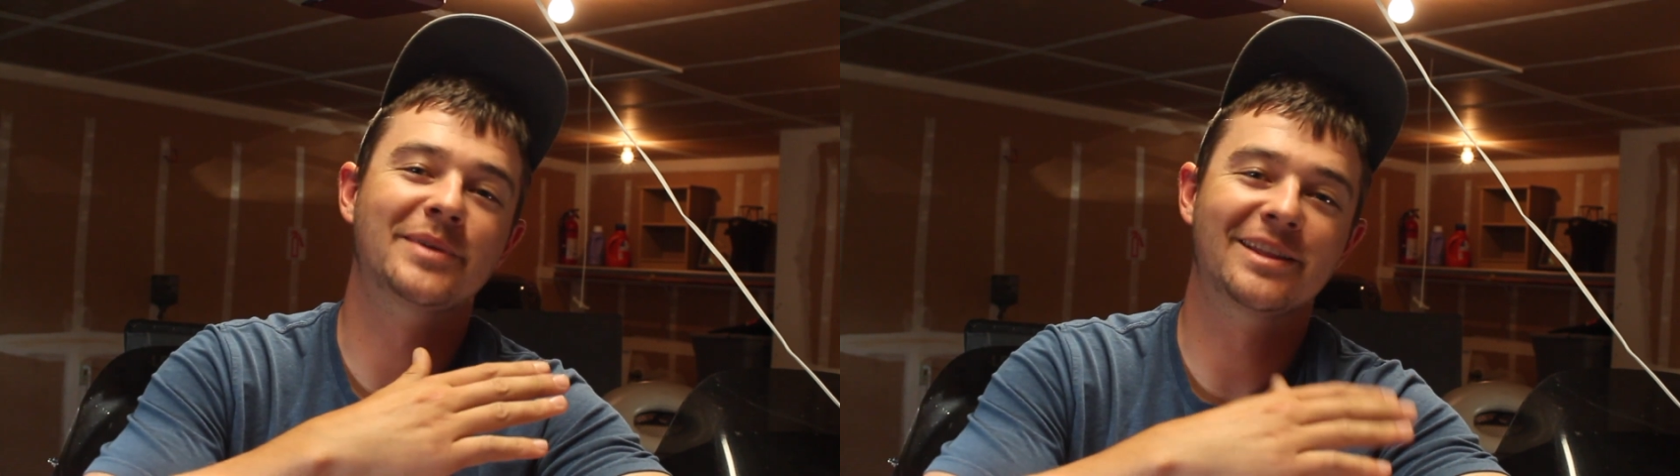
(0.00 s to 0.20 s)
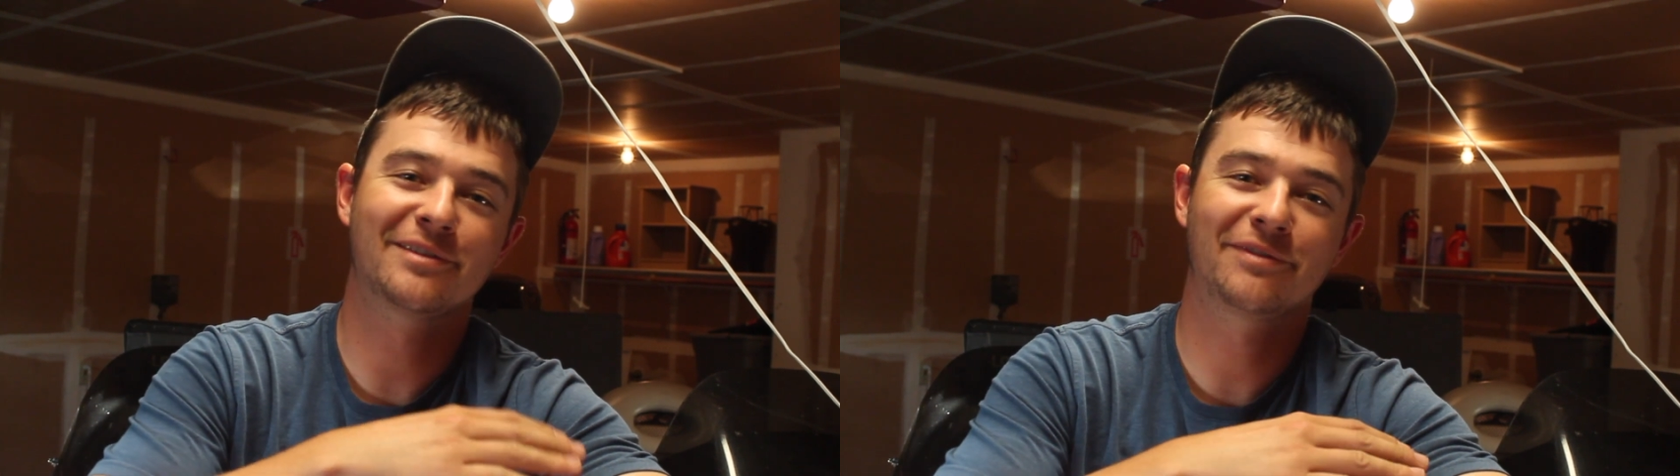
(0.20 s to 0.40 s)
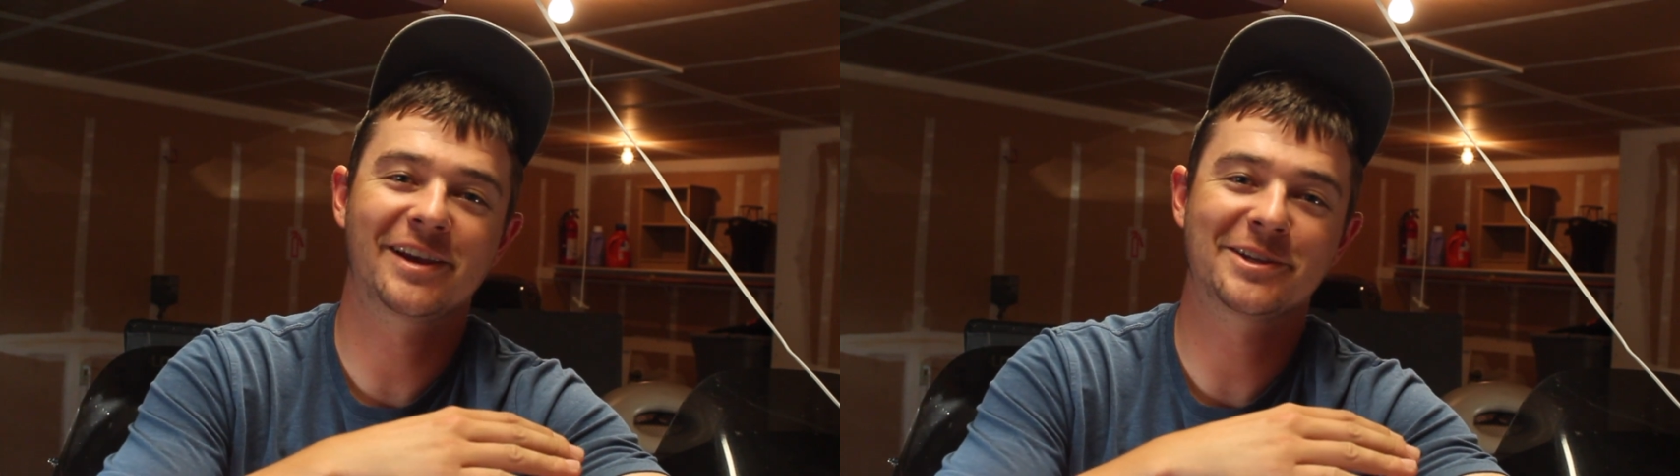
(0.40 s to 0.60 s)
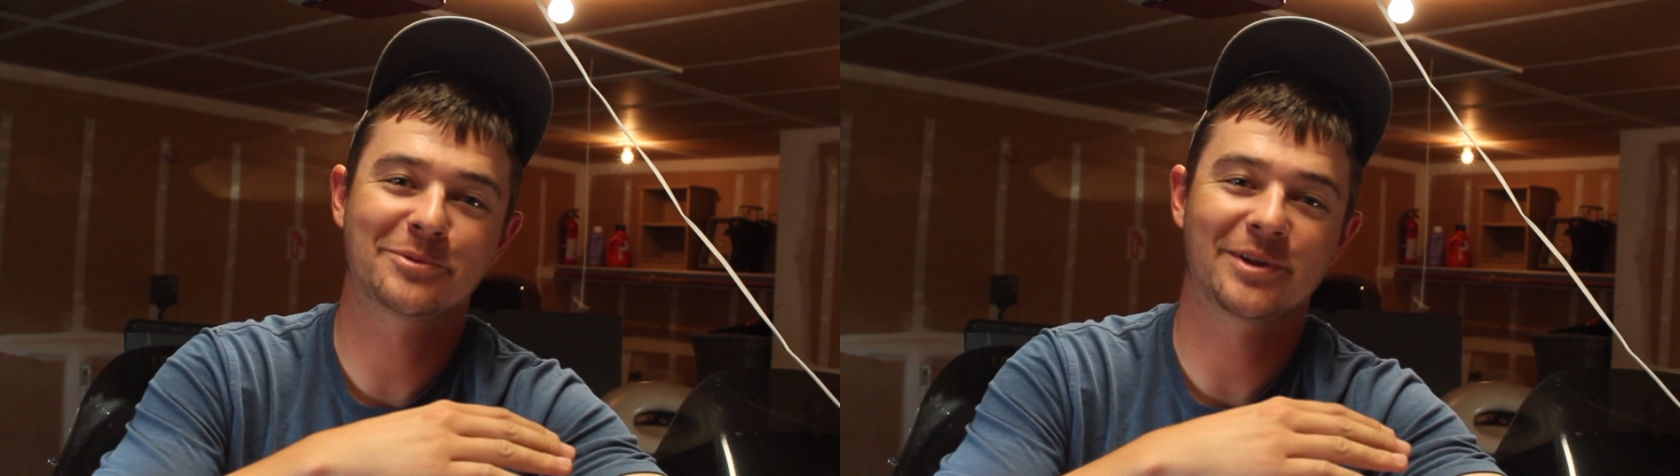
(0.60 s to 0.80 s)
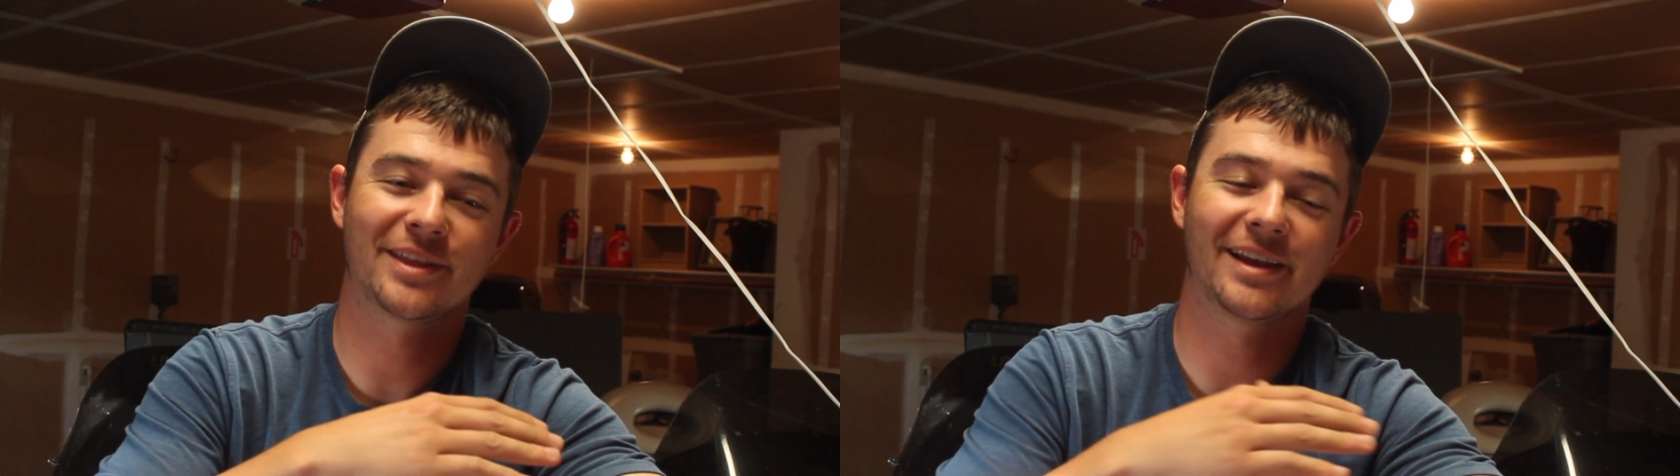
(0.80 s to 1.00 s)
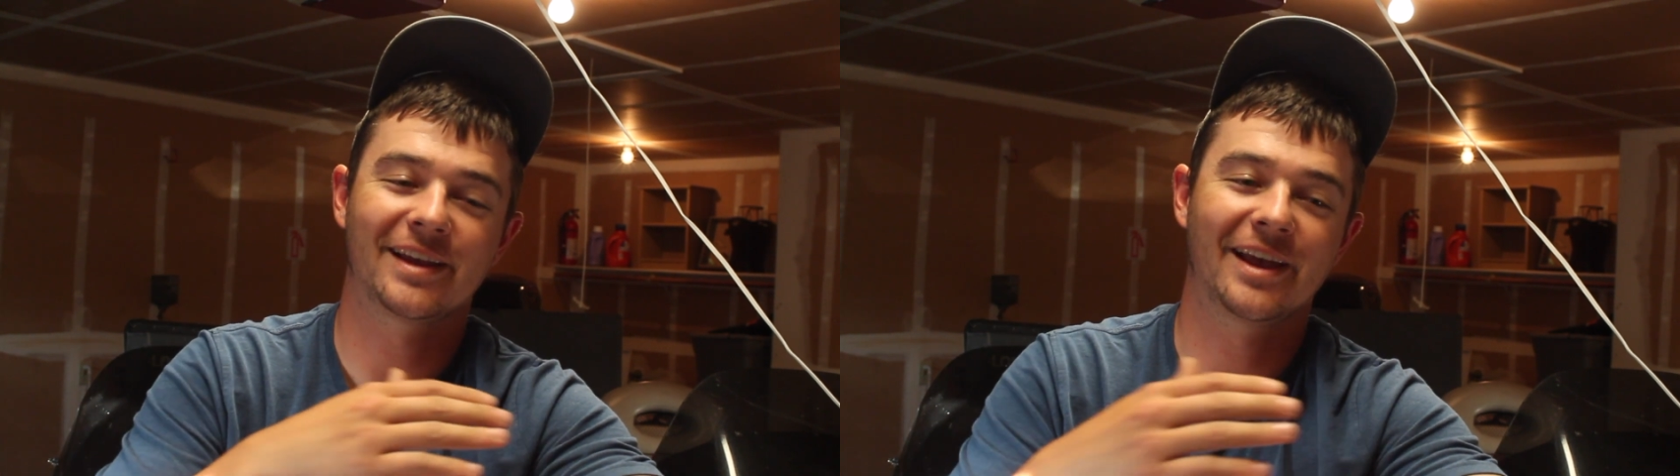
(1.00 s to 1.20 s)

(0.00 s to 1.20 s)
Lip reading: me in the face with it,